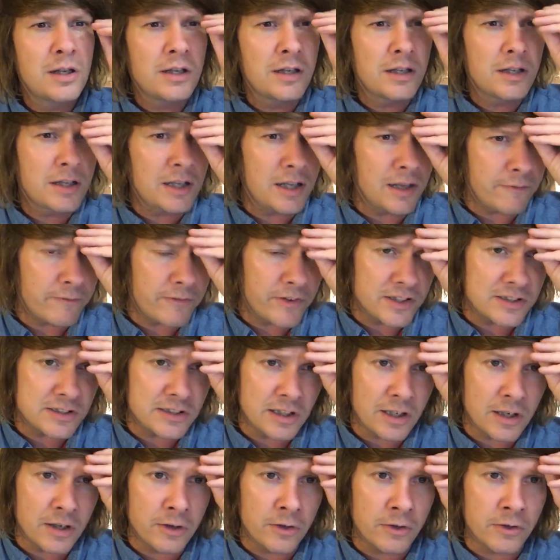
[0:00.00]
Kit
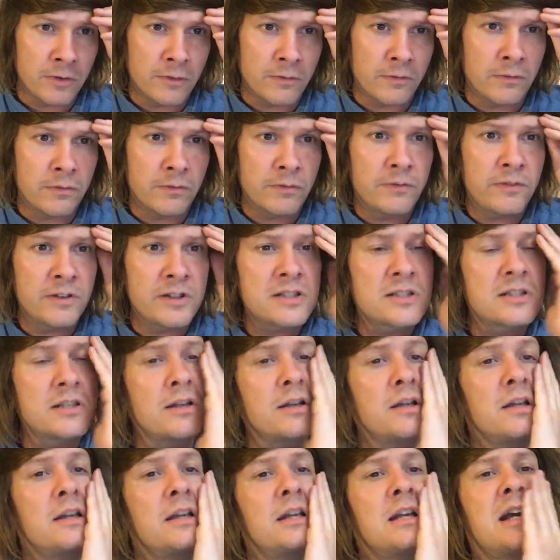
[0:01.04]
Fisto,
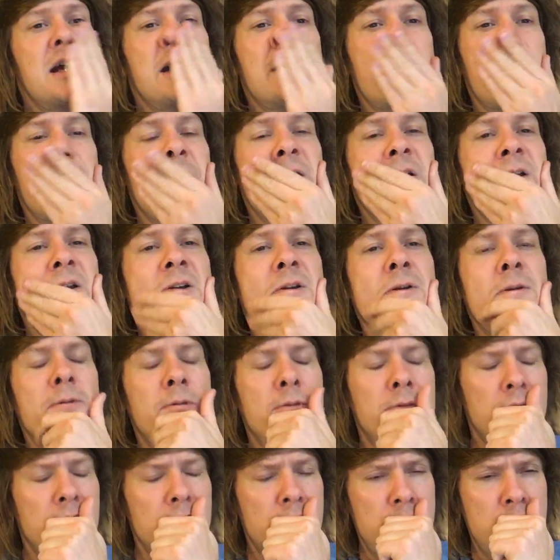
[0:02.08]
yeah,
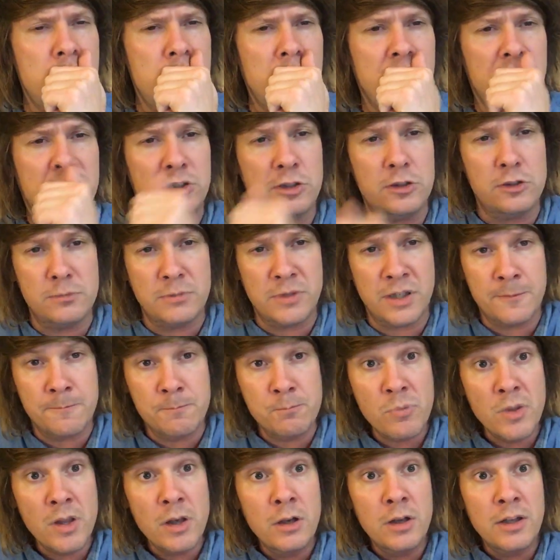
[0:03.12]
excuse me.
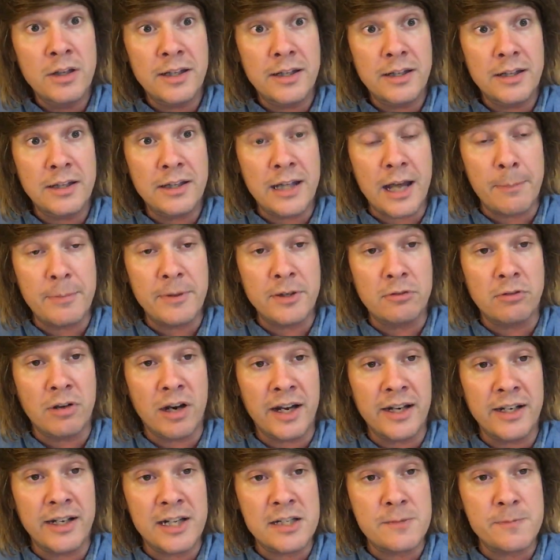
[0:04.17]
That'd be
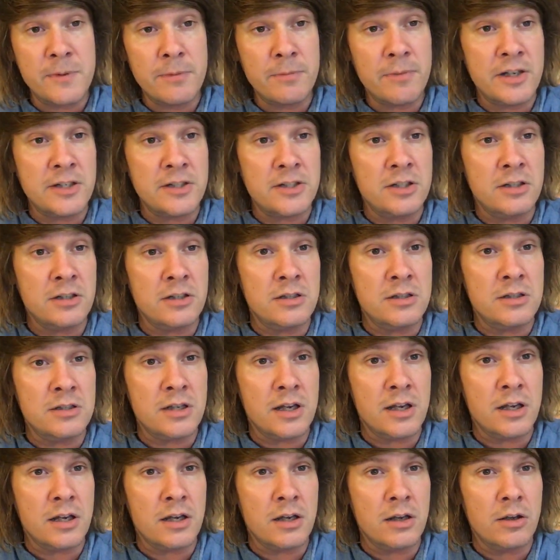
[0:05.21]
great. That's been mentioned
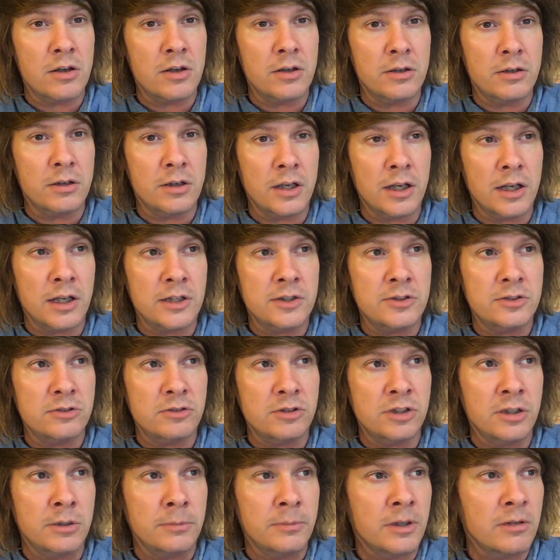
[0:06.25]
on the last
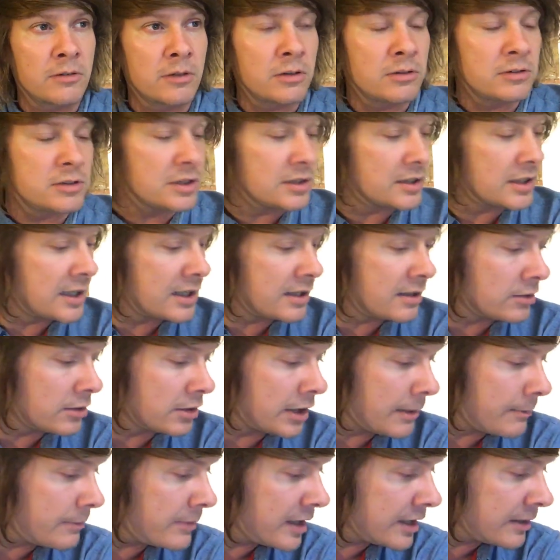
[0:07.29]
stream, and I wrote it down on
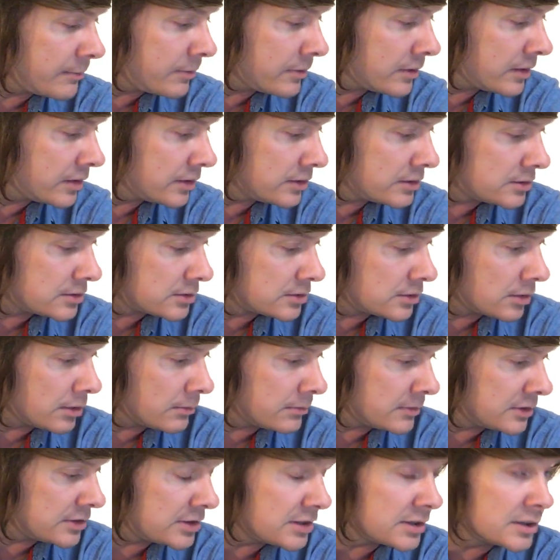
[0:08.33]
that paper that's gone
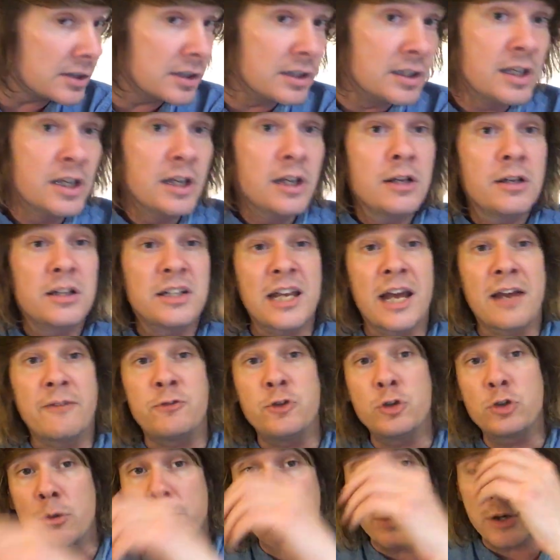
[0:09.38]
missing. Yeah, if you
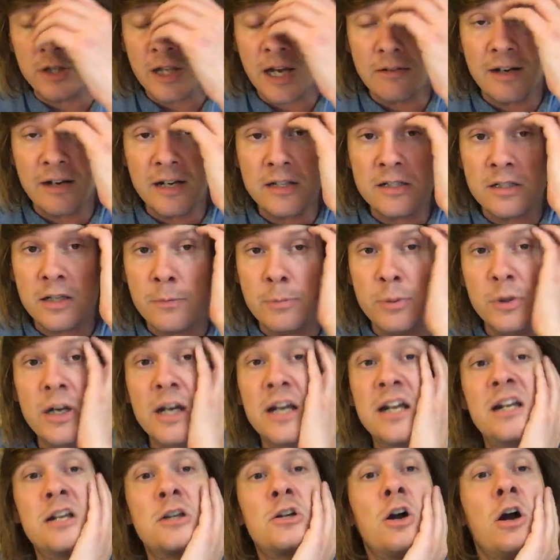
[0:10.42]
could put that, Renzo, put that
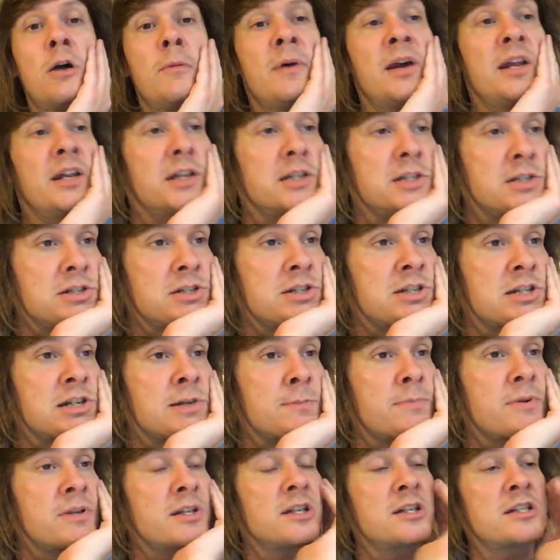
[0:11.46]
in a comment. It
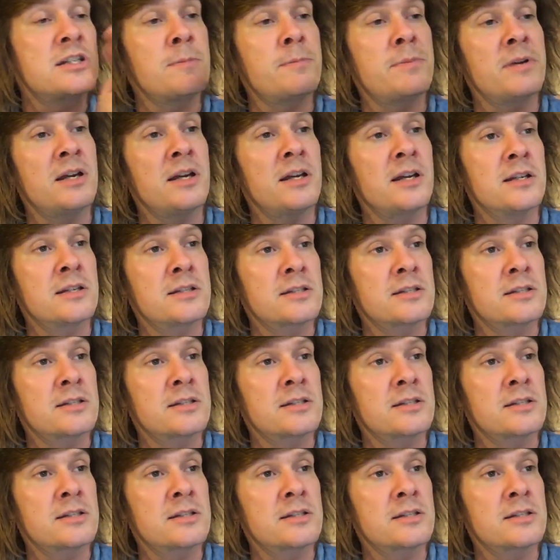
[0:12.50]
doesn't disappear.